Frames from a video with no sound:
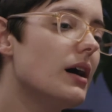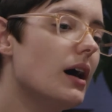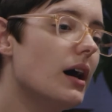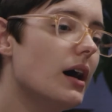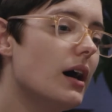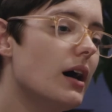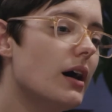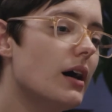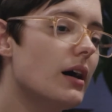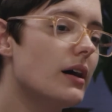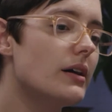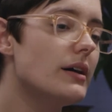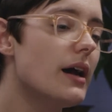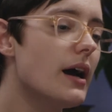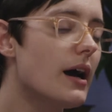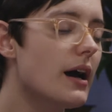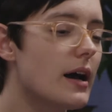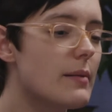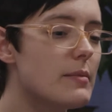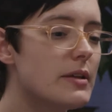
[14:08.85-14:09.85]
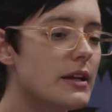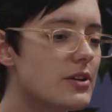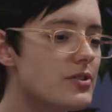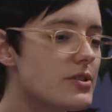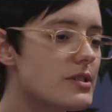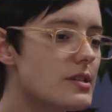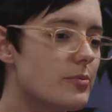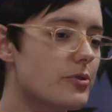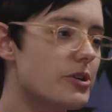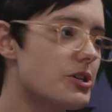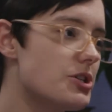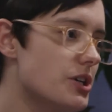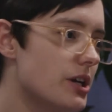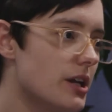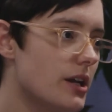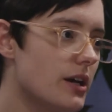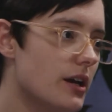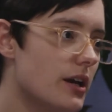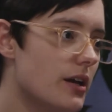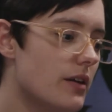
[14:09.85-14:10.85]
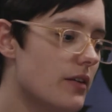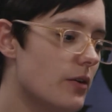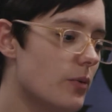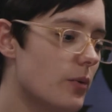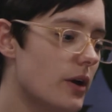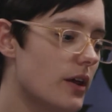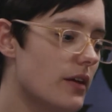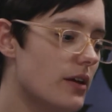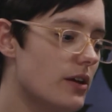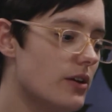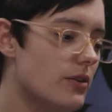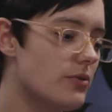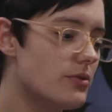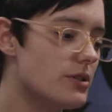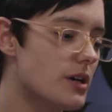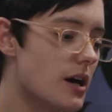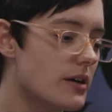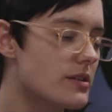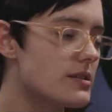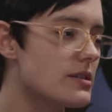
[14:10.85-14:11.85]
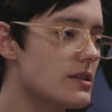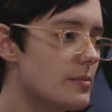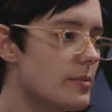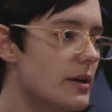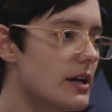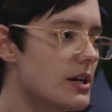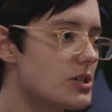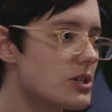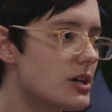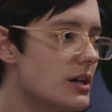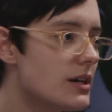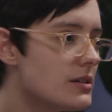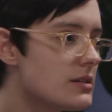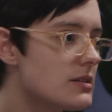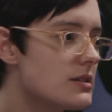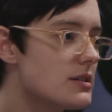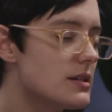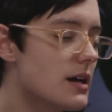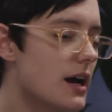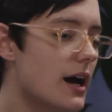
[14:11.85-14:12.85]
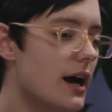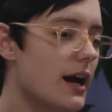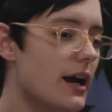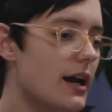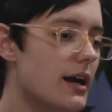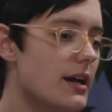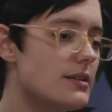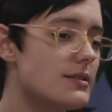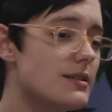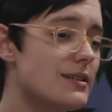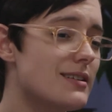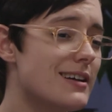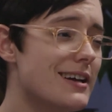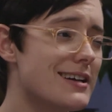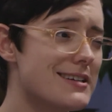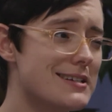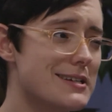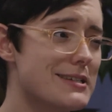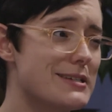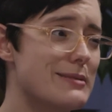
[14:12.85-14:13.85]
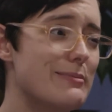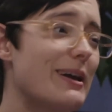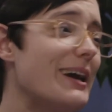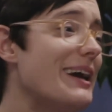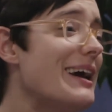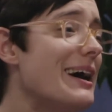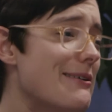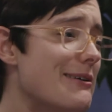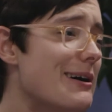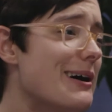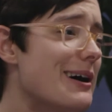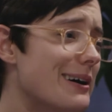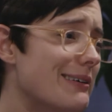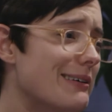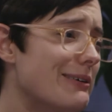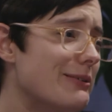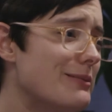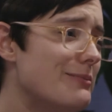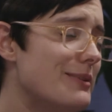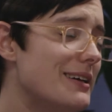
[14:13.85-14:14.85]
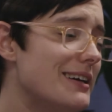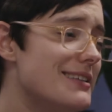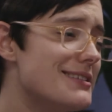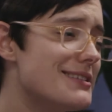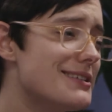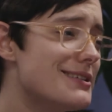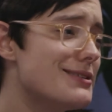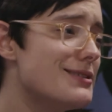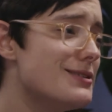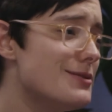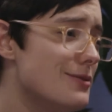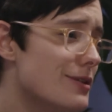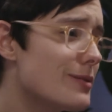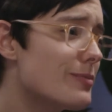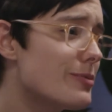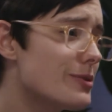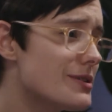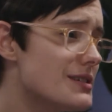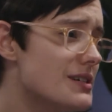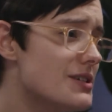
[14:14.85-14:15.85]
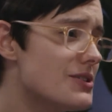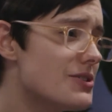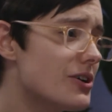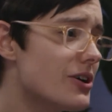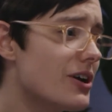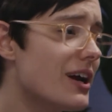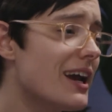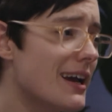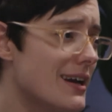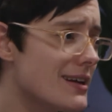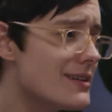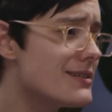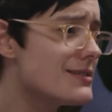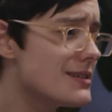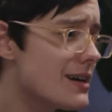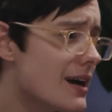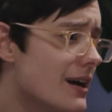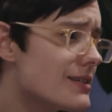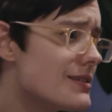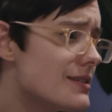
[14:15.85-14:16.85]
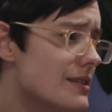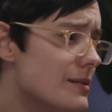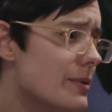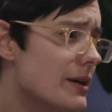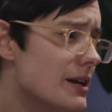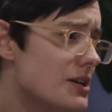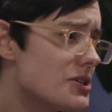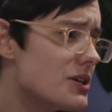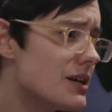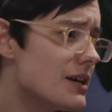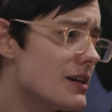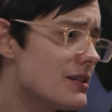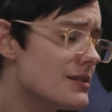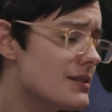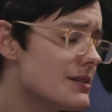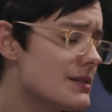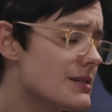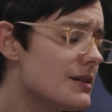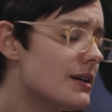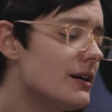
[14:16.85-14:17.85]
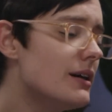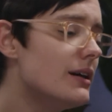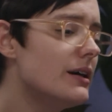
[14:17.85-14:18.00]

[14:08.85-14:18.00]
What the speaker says: Yeah, I mean, I just appreciated the way that you talked to the patient. I didn't anticipate how hard it would be to do the procedure and talk to the patient.